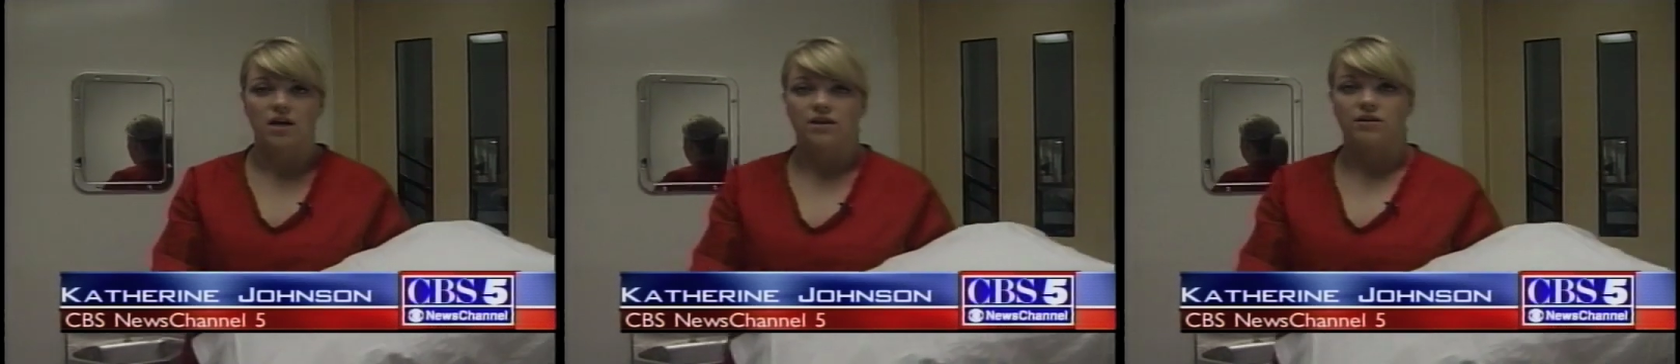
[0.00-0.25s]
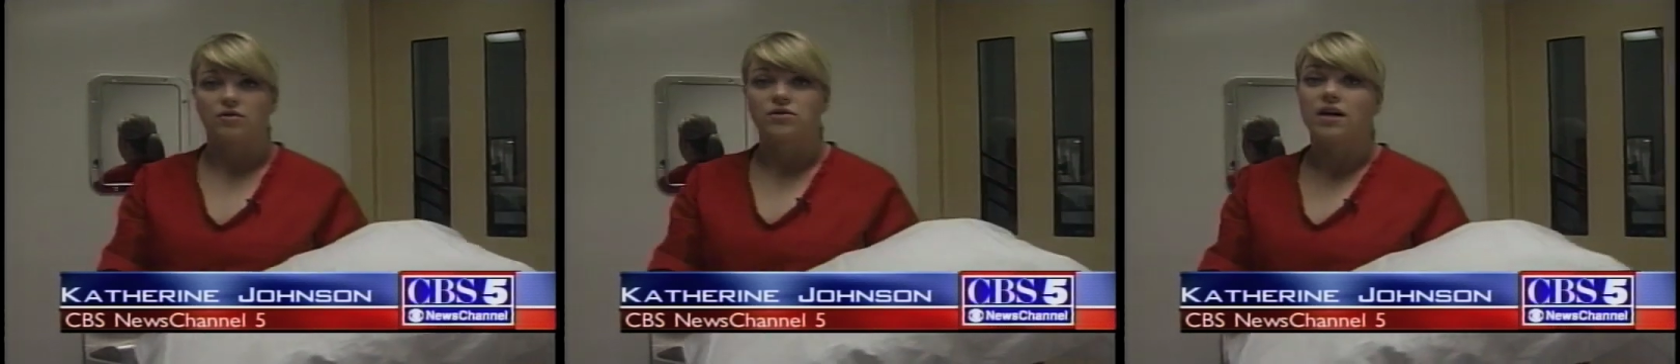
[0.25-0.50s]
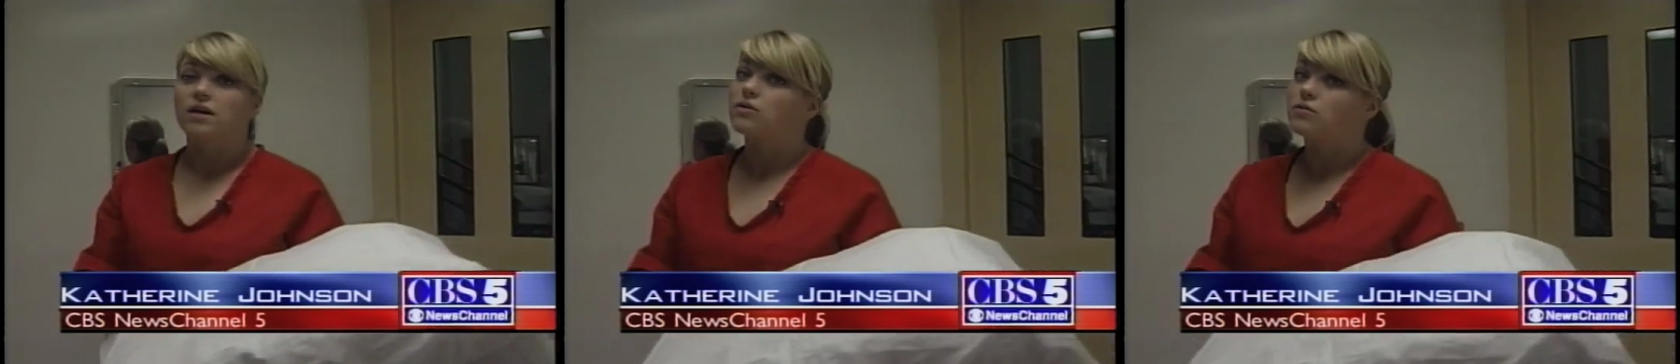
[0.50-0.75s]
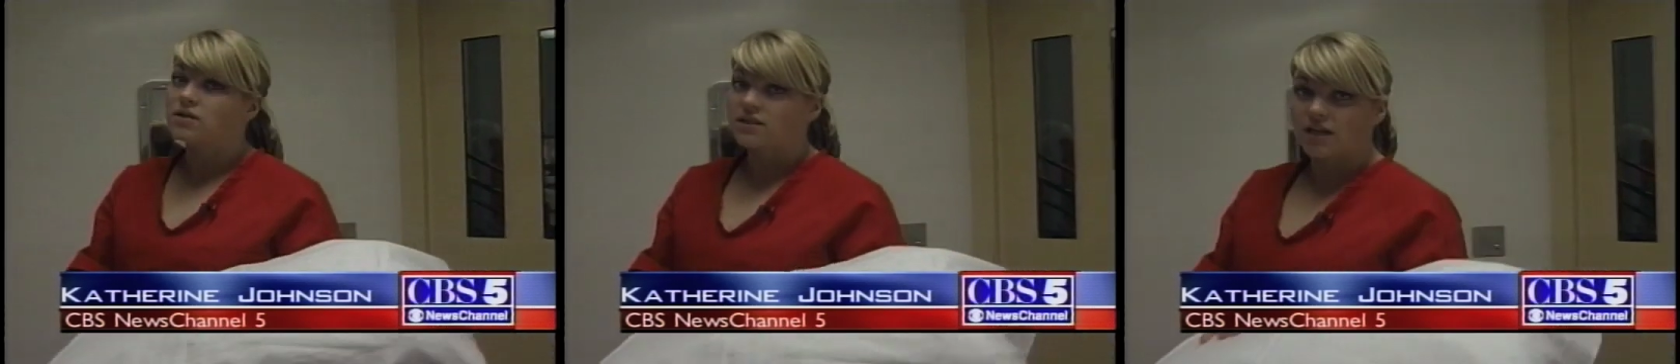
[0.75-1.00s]
they are taken
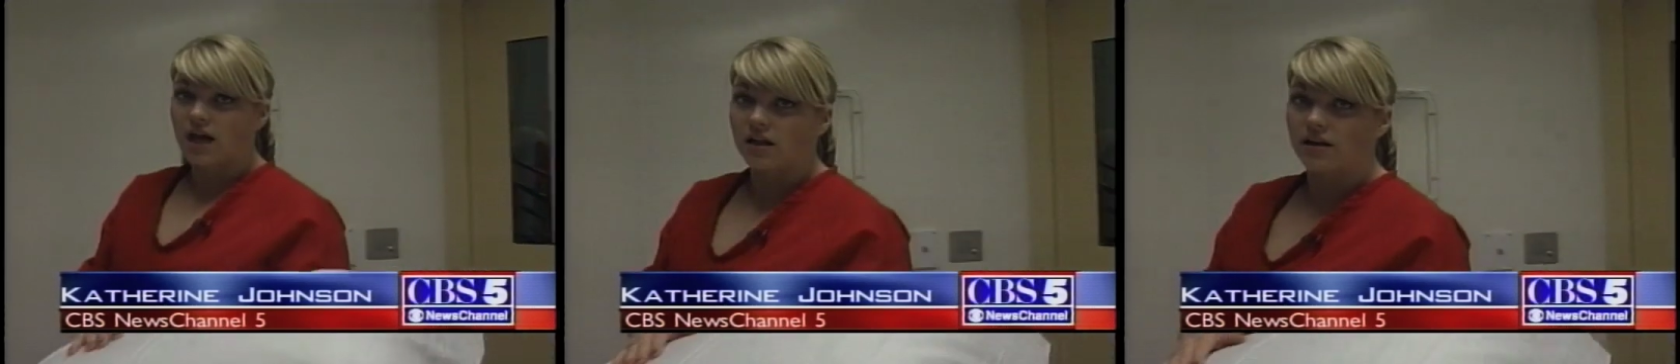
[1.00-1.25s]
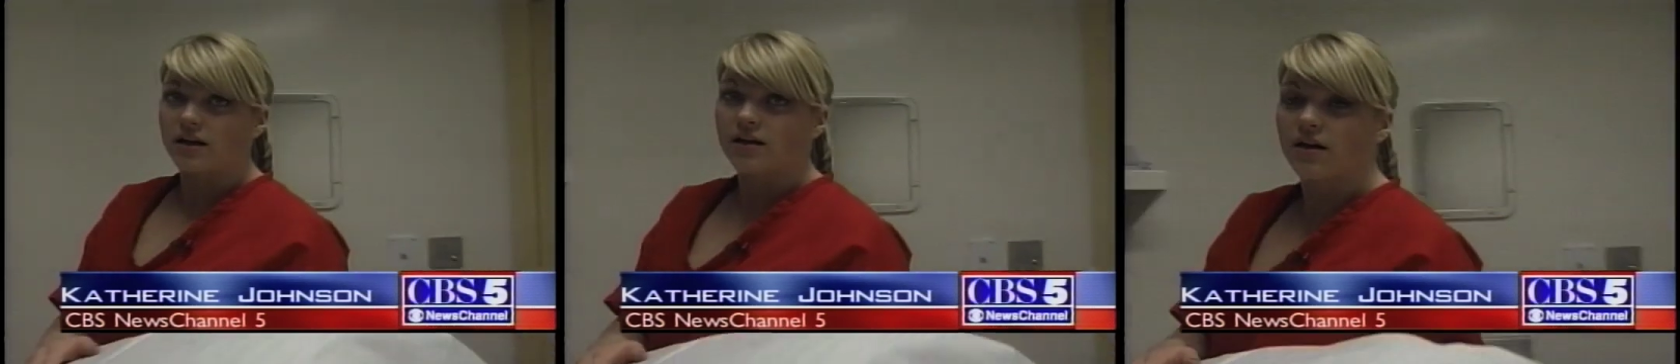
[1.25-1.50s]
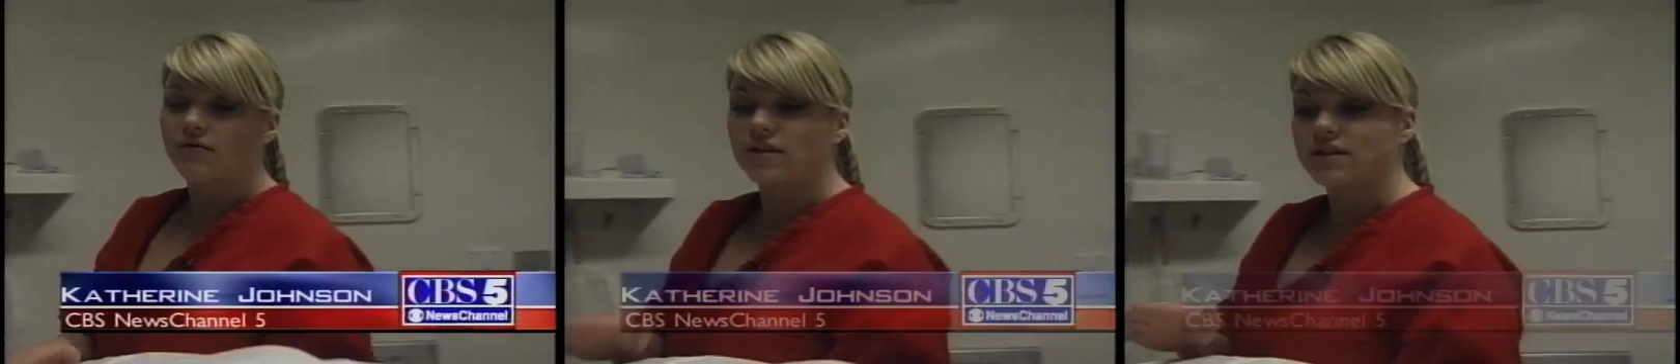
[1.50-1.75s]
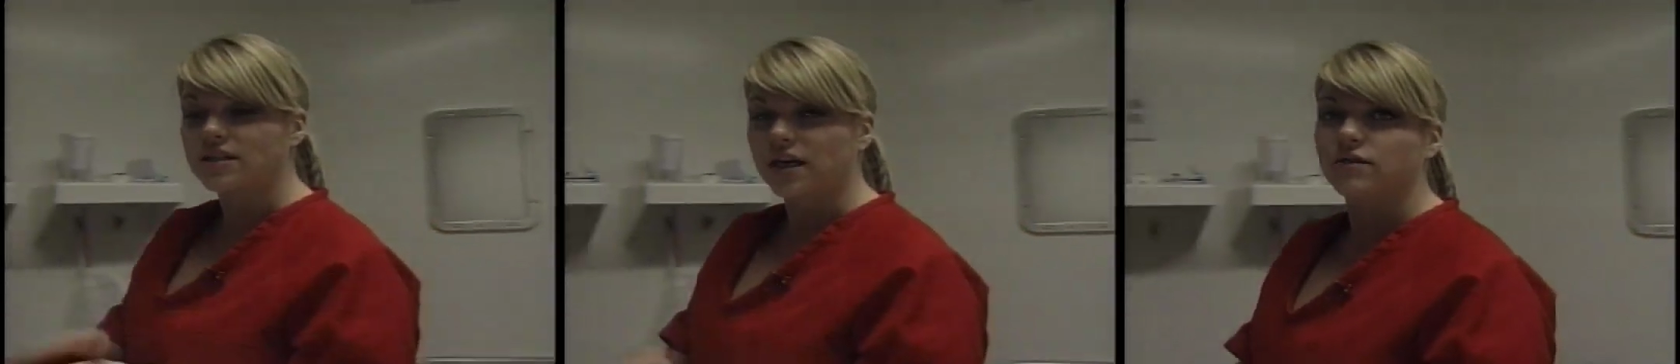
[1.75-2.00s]
to a cell and given a
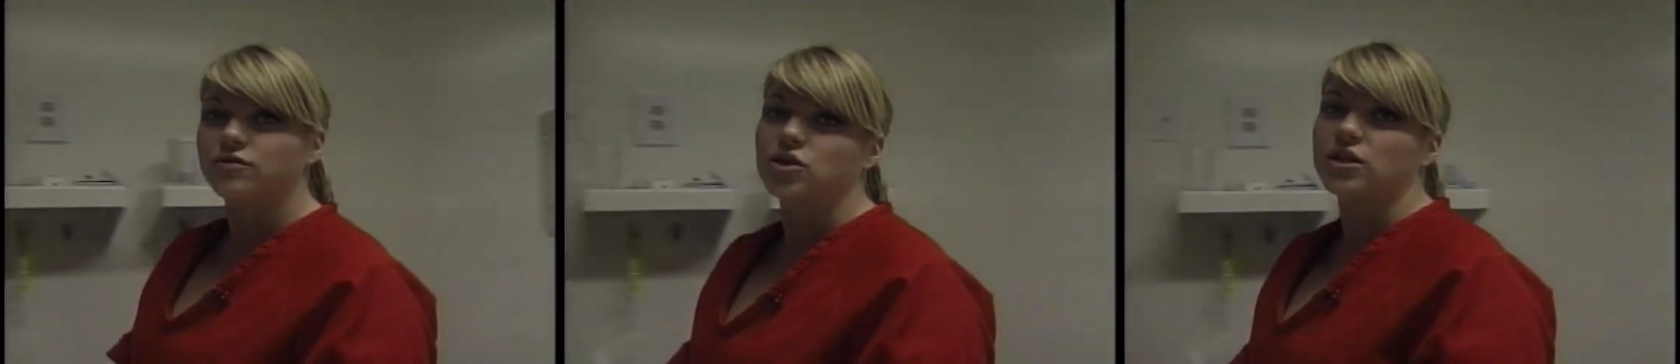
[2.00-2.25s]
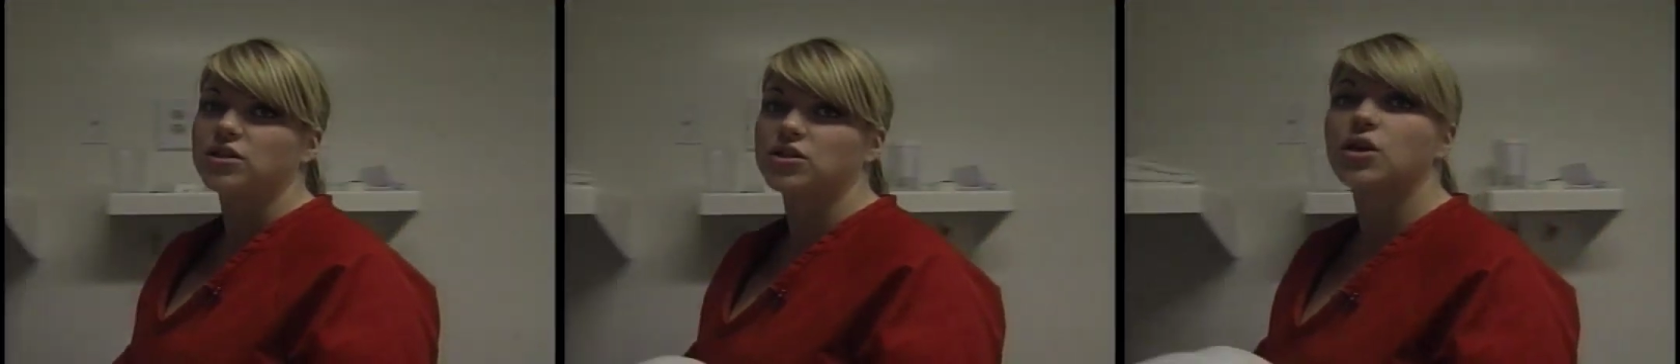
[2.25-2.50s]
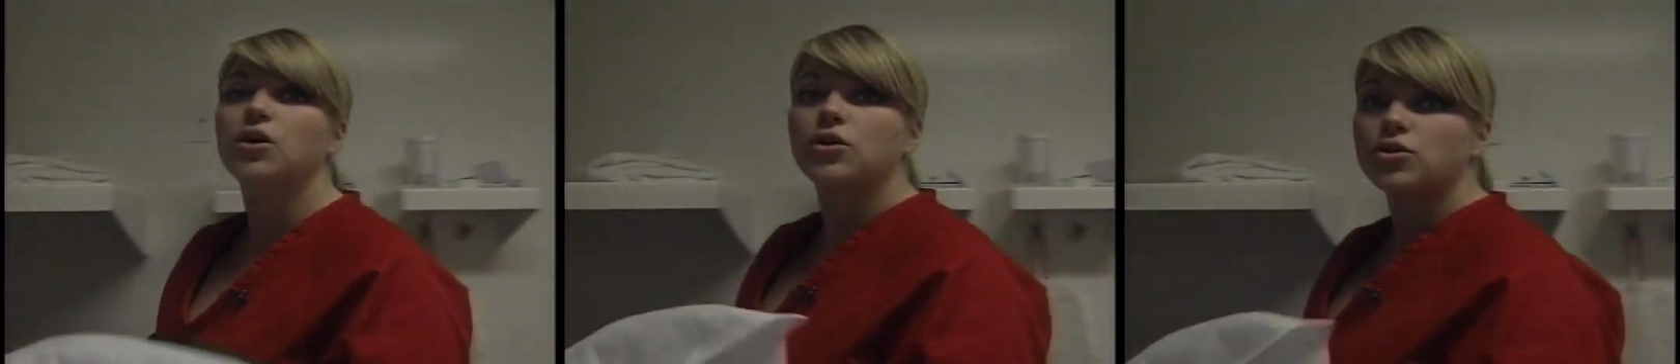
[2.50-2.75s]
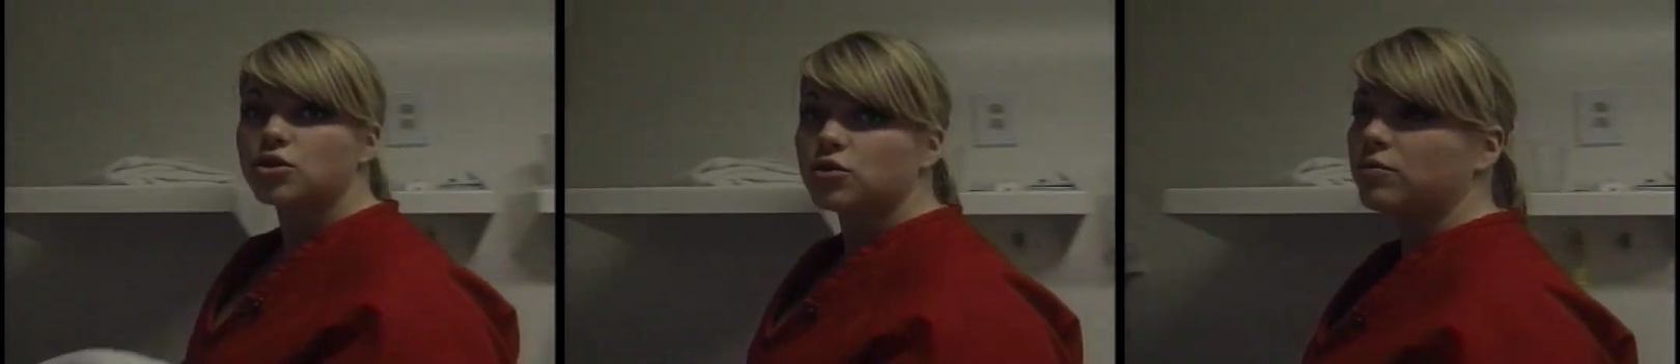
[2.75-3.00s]
set of sheets,
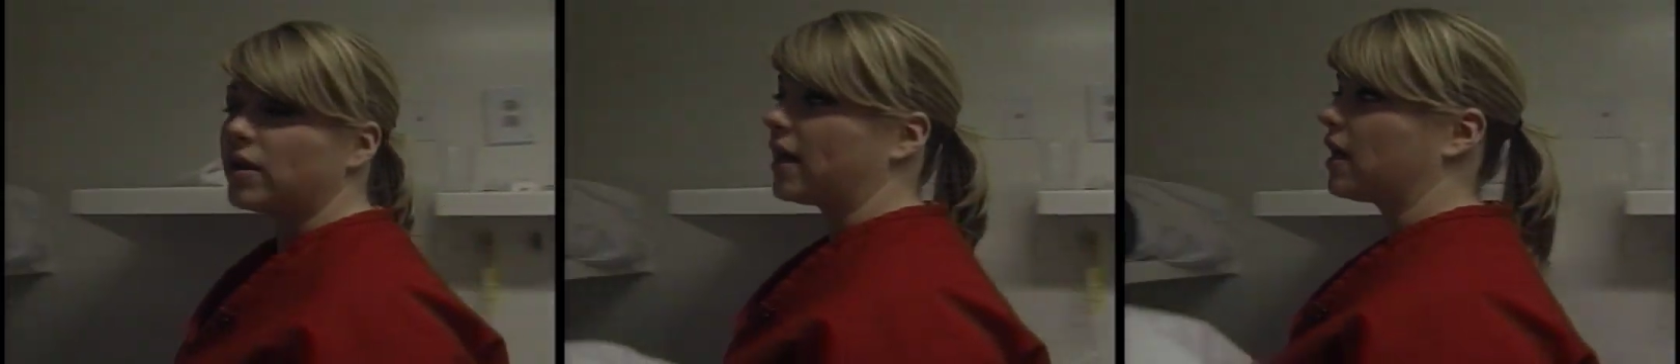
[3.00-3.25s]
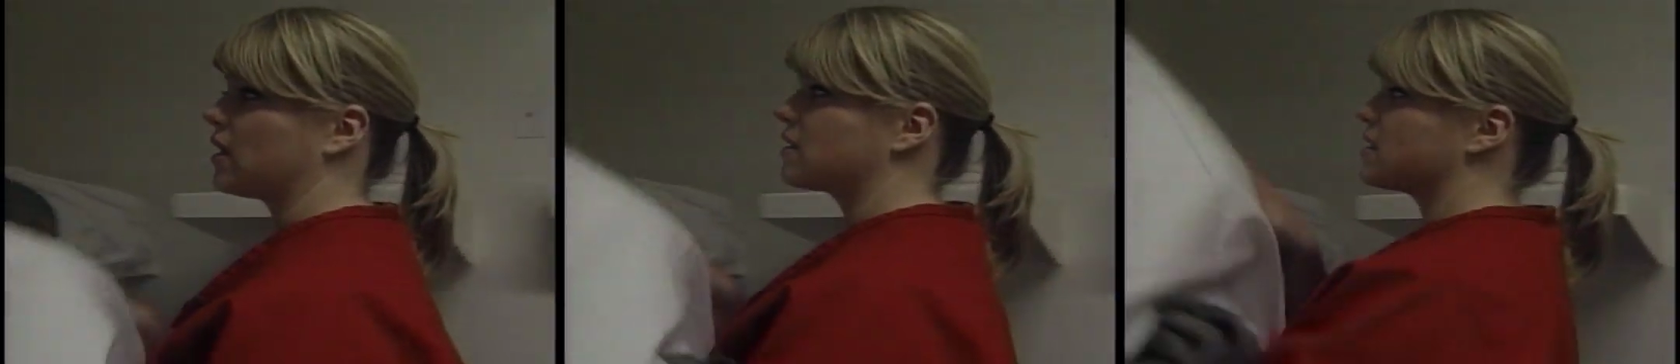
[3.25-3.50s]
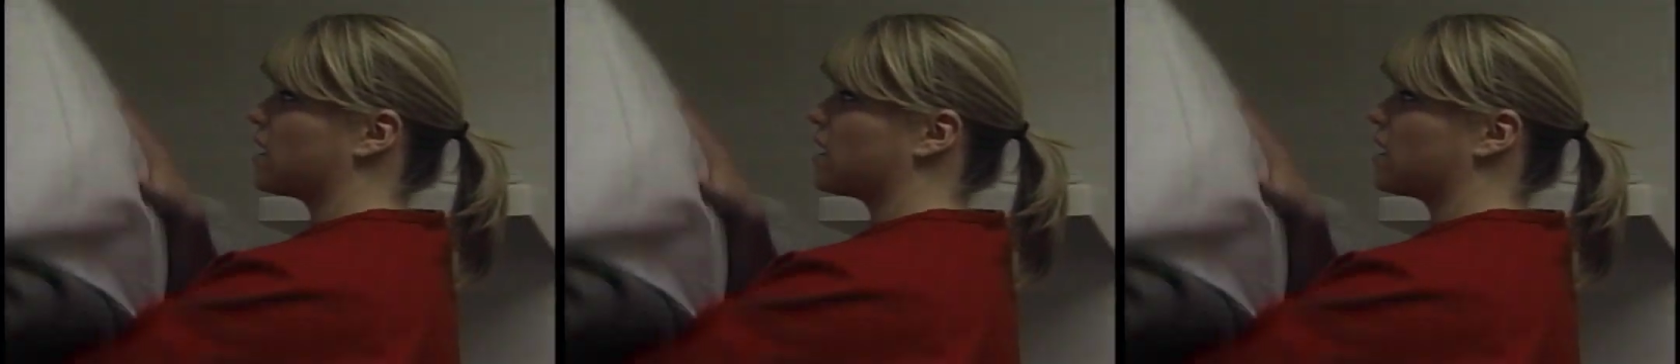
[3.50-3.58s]
two blankets,